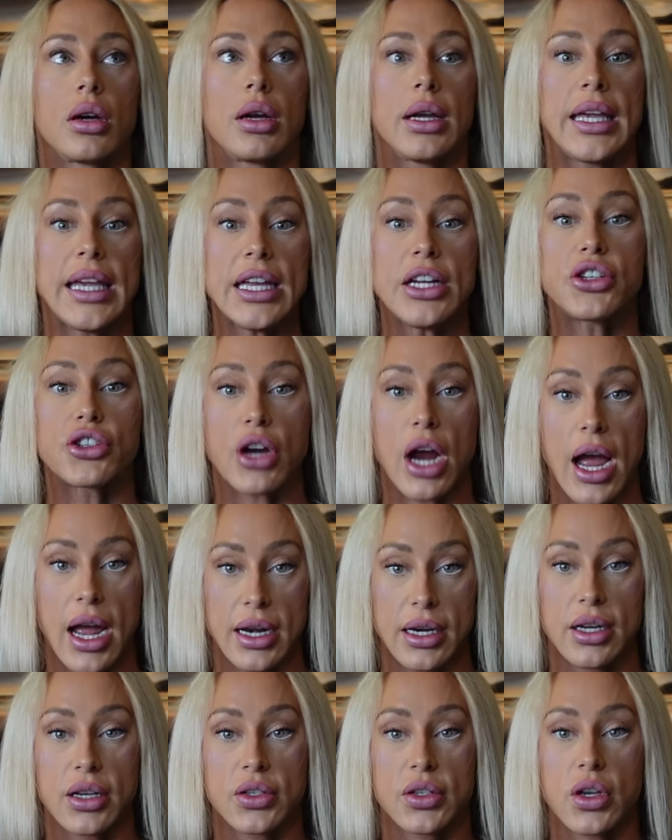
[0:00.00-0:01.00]
heat
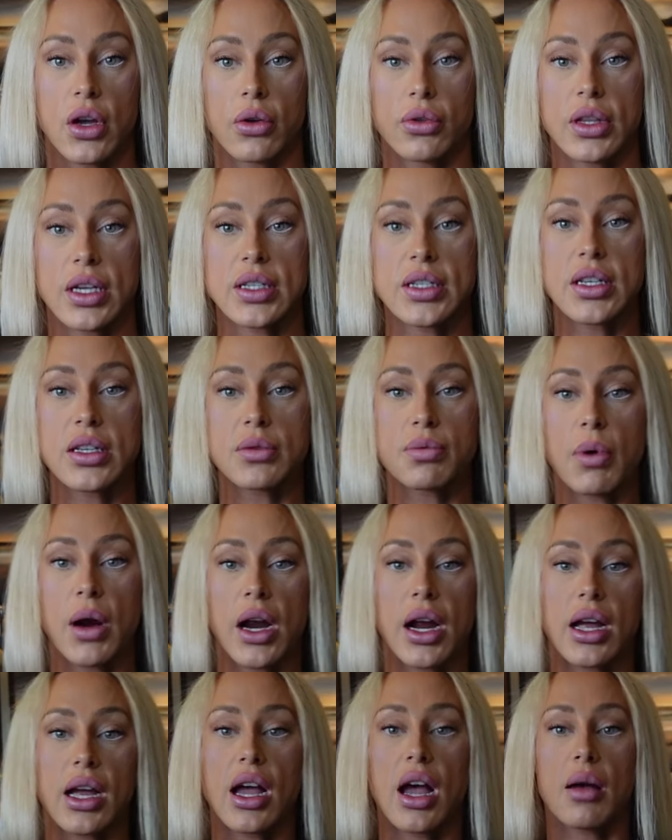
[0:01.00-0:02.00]
dried. So this is
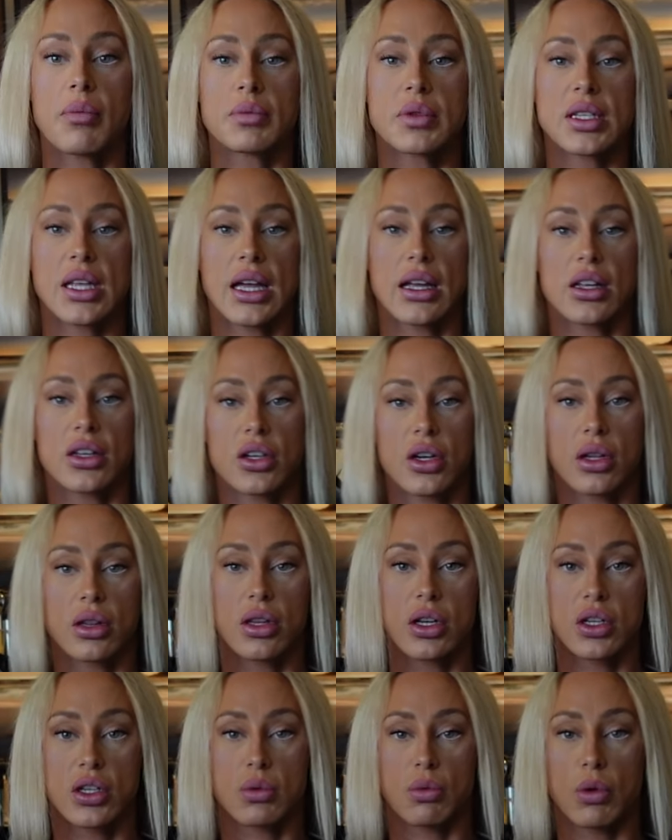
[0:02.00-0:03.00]
where it comes like
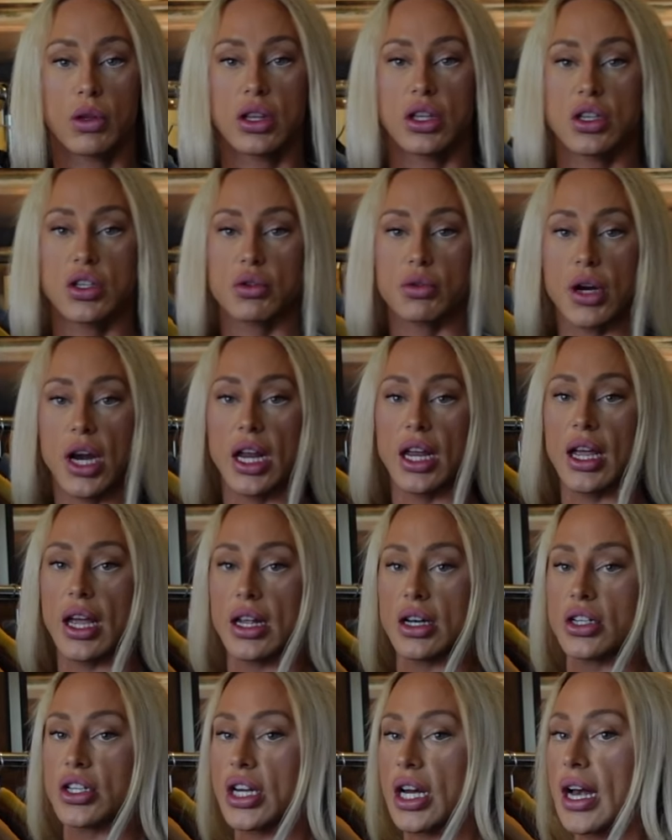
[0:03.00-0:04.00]
this with the
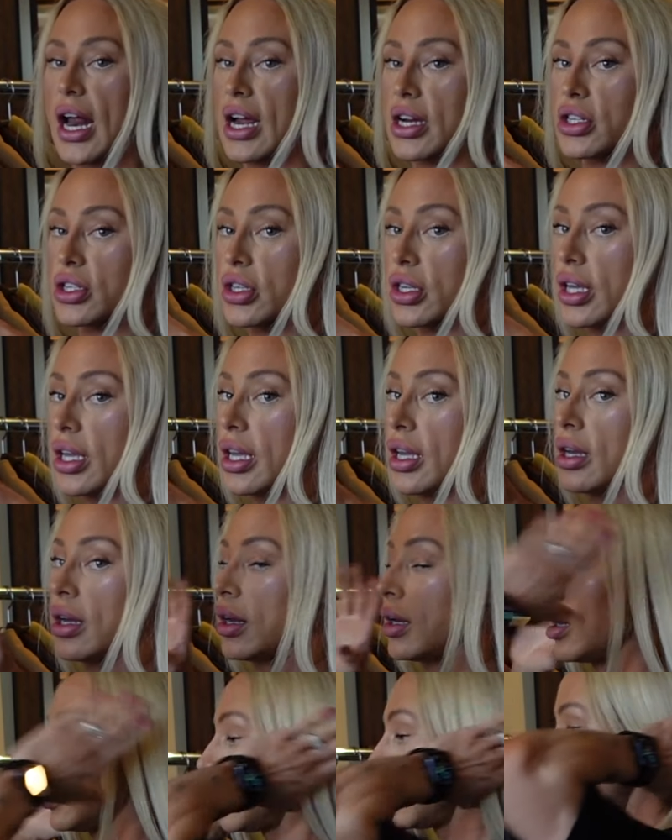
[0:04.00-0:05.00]
shrinkage. It actually
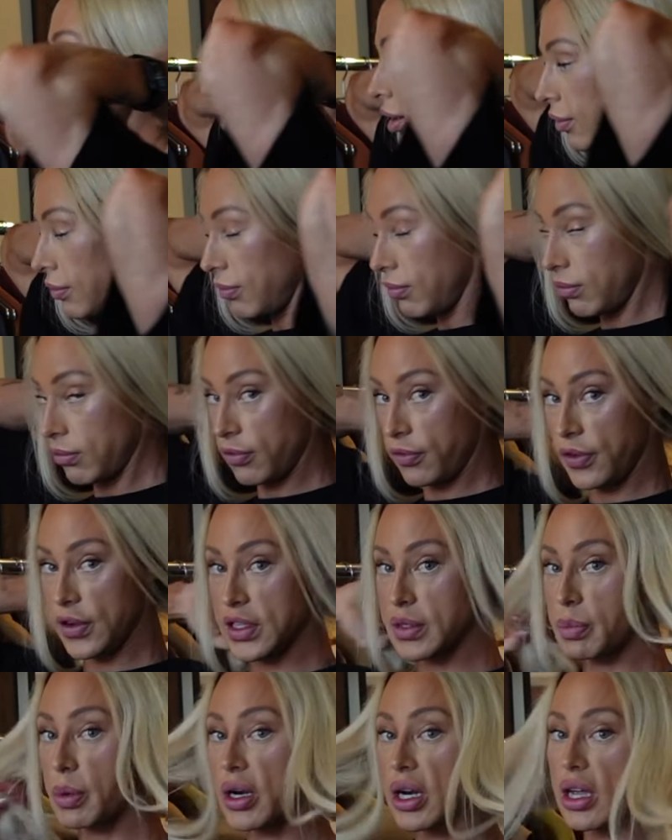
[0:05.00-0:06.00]

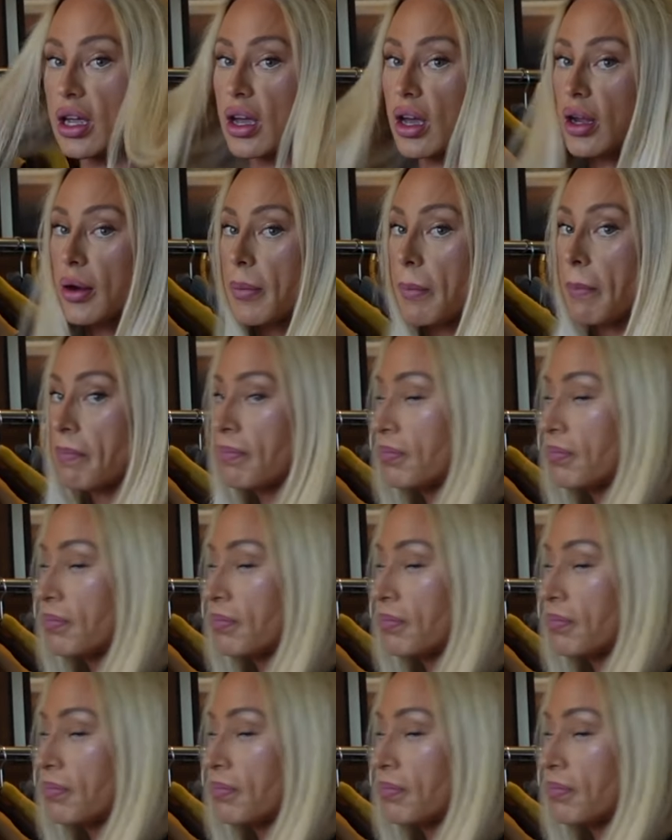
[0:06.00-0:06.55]
fits pretty good.